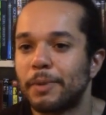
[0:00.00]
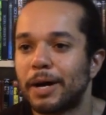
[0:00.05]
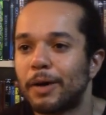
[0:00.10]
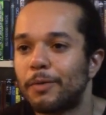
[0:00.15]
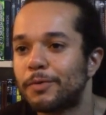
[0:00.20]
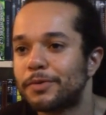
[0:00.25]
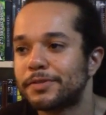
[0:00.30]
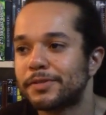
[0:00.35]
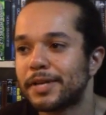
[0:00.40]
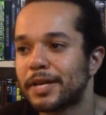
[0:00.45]
I
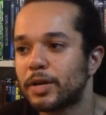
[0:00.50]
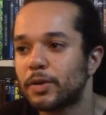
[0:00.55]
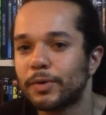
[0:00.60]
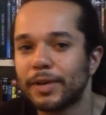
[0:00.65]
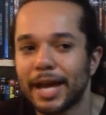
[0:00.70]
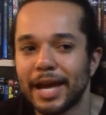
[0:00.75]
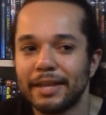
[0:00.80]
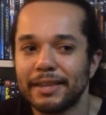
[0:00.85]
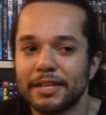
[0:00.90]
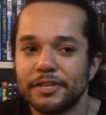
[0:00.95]
was like,
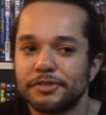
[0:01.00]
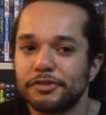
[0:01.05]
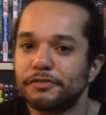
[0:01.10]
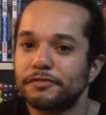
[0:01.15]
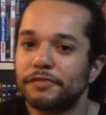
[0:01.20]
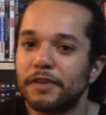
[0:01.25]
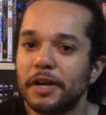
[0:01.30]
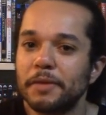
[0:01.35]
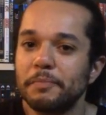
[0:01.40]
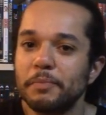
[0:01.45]
okay, these are
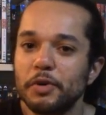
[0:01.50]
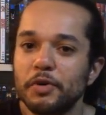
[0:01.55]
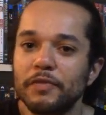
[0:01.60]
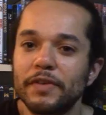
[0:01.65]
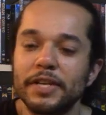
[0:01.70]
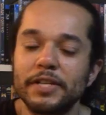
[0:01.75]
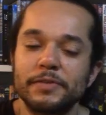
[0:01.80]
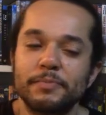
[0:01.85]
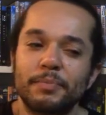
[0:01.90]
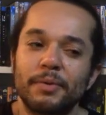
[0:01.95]
fun
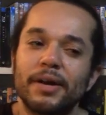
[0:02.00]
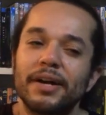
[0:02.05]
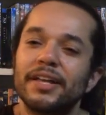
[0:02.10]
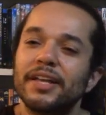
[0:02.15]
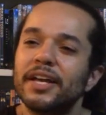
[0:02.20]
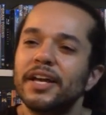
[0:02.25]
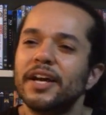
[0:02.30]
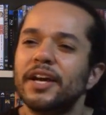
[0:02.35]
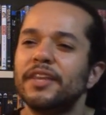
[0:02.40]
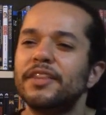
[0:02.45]
movies,
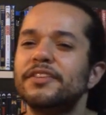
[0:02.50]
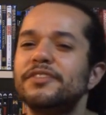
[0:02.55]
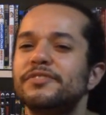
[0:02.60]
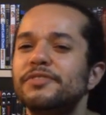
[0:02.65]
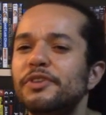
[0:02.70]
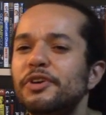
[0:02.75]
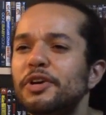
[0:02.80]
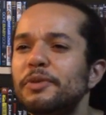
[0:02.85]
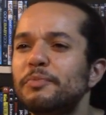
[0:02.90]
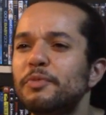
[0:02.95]
but this
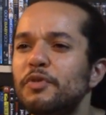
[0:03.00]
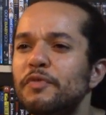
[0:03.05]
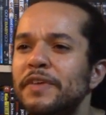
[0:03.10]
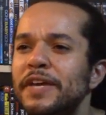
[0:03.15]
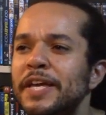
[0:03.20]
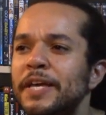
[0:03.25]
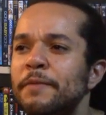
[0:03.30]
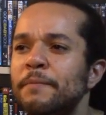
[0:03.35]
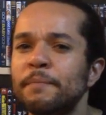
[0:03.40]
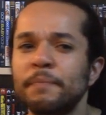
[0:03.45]
third
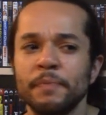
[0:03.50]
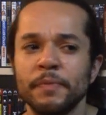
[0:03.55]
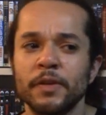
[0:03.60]
movie,